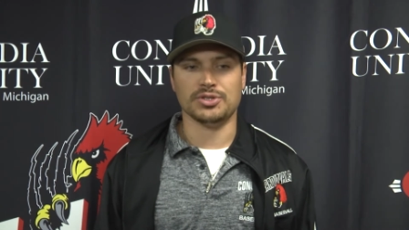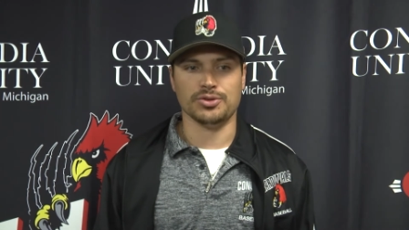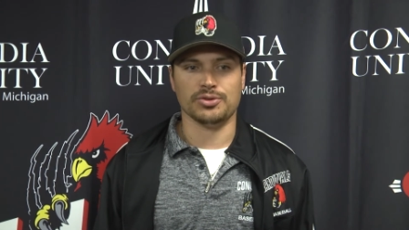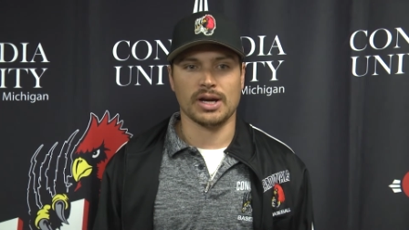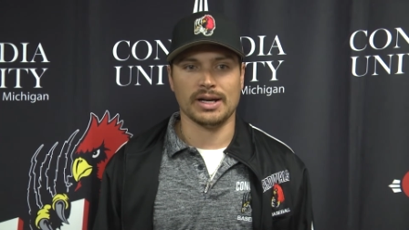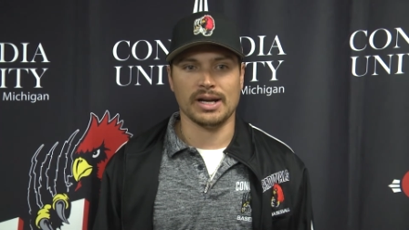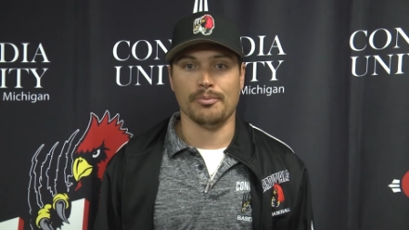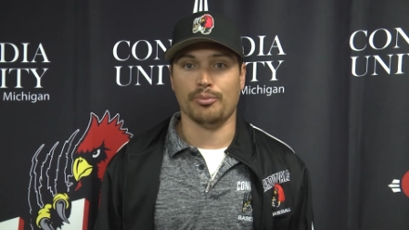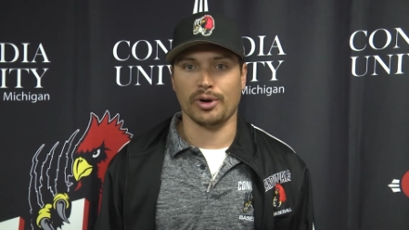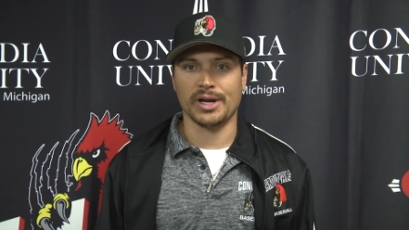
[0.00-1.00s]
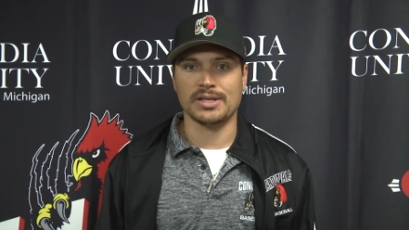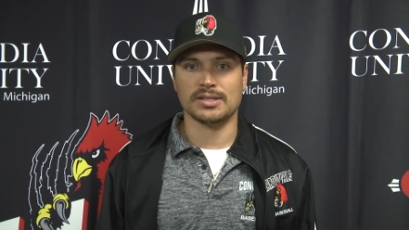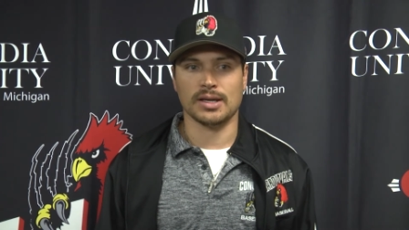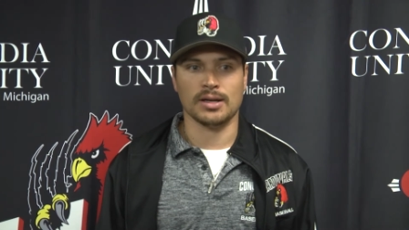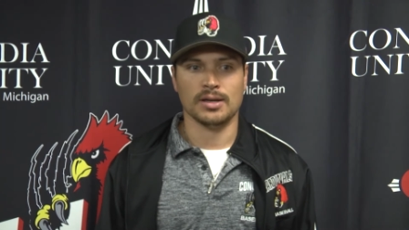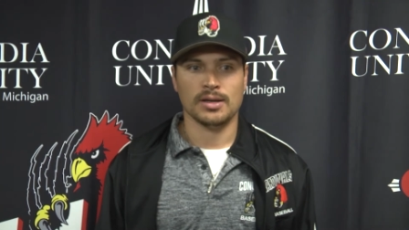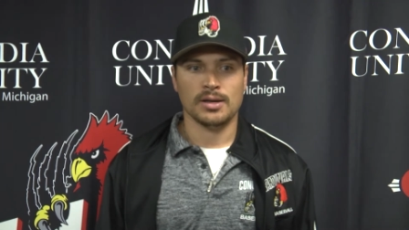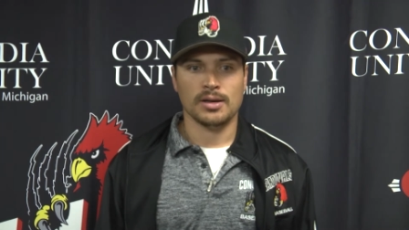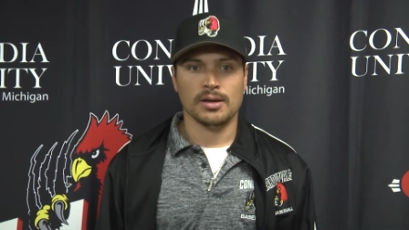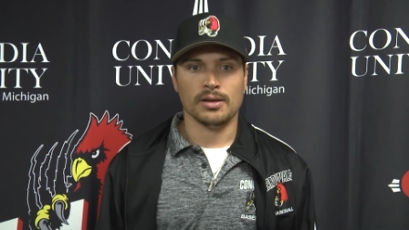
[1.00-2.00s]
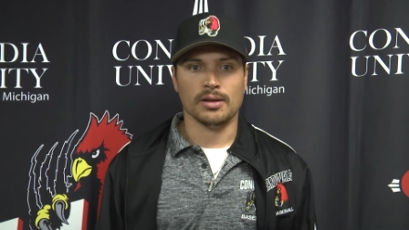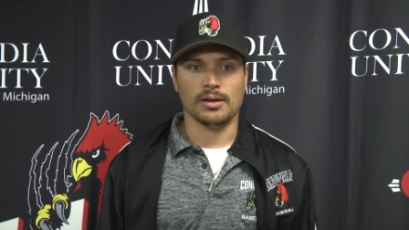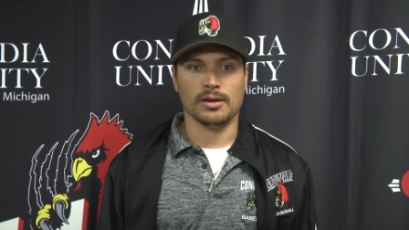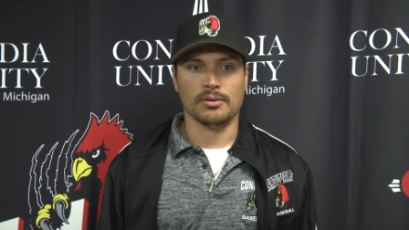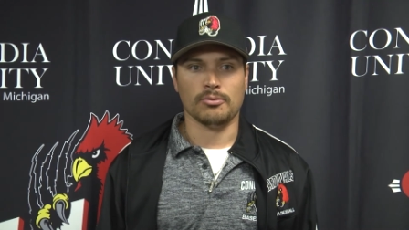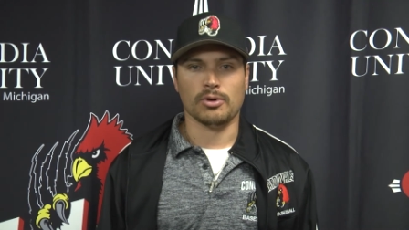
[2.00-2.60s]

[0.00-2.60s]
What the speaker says: to kind of embrace and